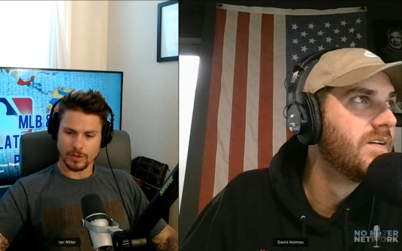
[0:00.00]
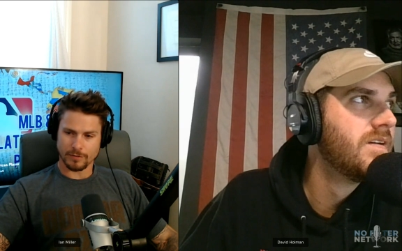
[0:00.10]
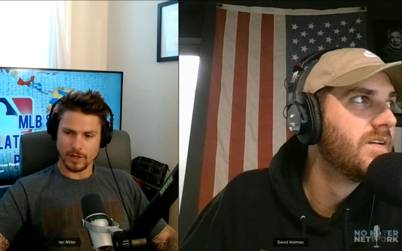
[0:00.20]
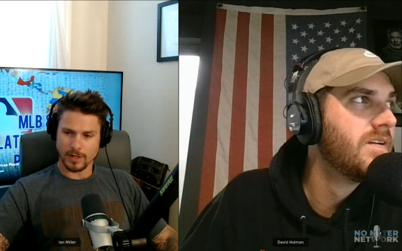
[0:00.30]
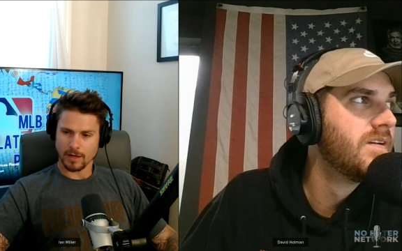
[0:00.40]
Speaker 1: to
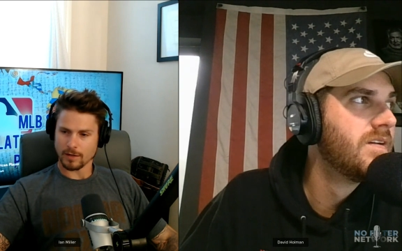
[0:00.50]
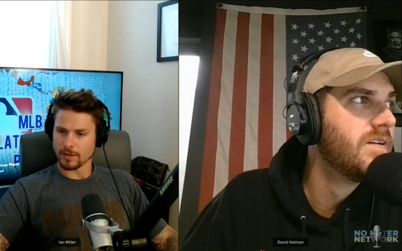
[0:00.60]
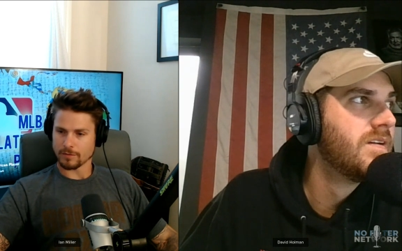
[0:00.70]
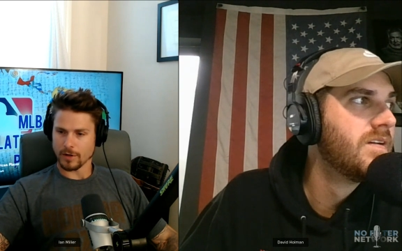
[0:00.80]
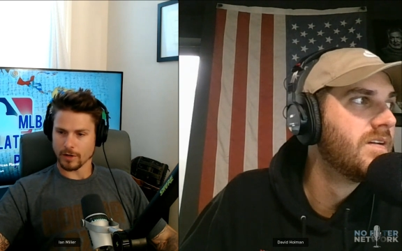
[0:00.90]
find out
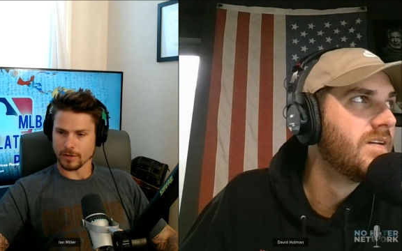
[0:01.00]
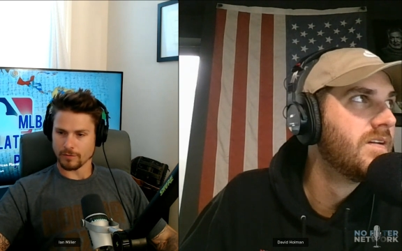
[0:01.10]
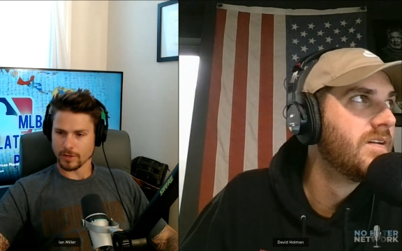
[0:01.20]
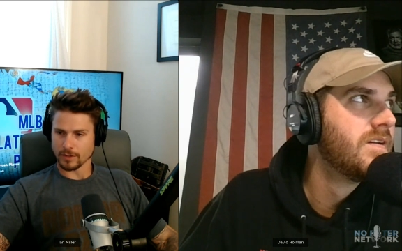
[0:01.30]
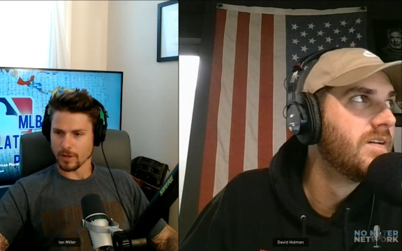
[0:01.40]
if they're
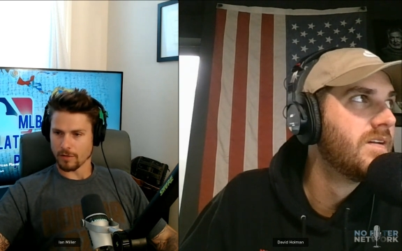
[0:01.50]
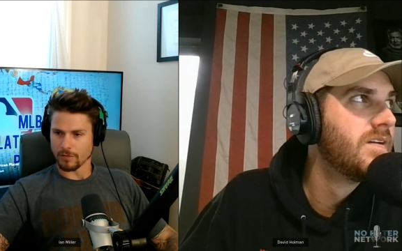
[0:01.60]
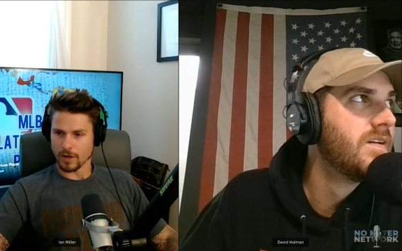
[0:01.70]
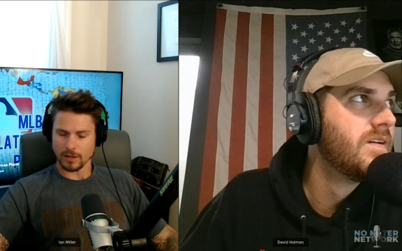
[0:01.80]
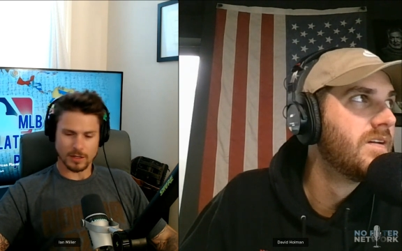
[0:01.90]
convicted of the
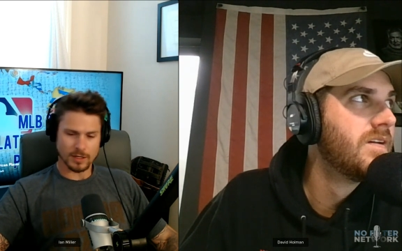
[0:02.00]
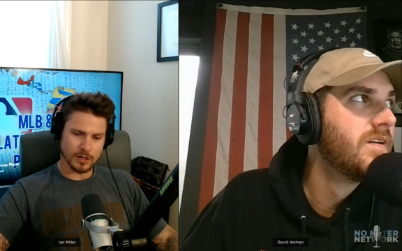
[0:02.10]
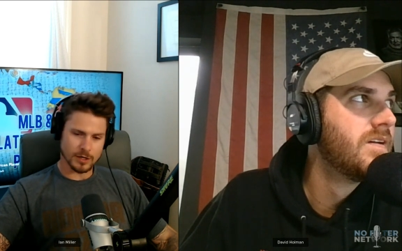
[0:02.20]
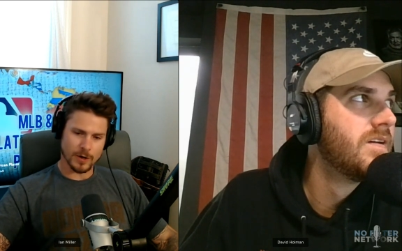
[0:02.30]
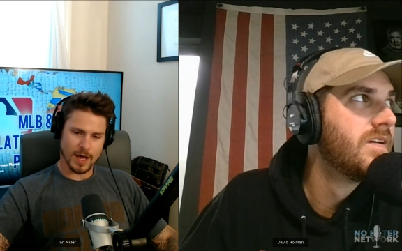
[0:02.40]
felony
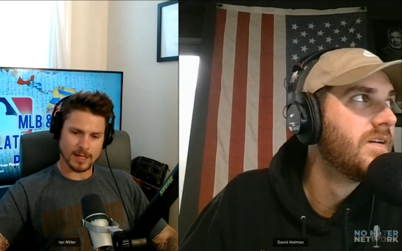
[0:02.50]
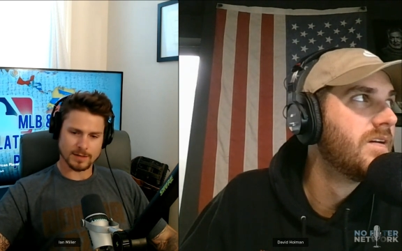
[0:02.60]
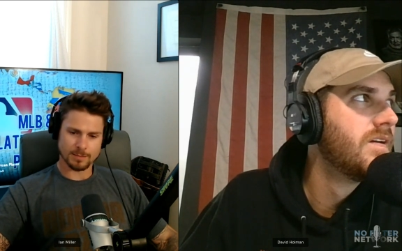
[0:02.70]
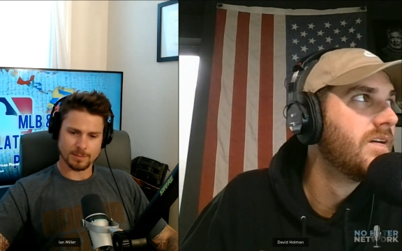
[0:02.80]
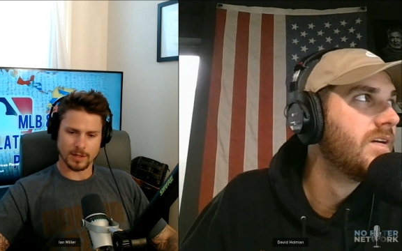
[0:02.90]
or
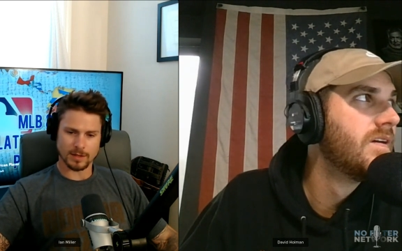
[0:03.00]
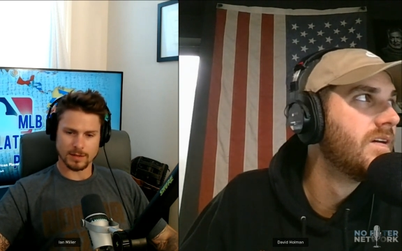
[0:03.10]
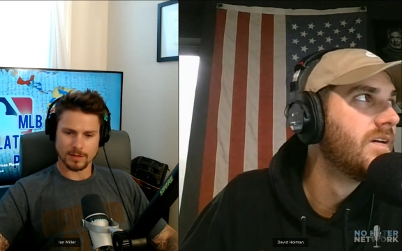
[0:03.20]
not, but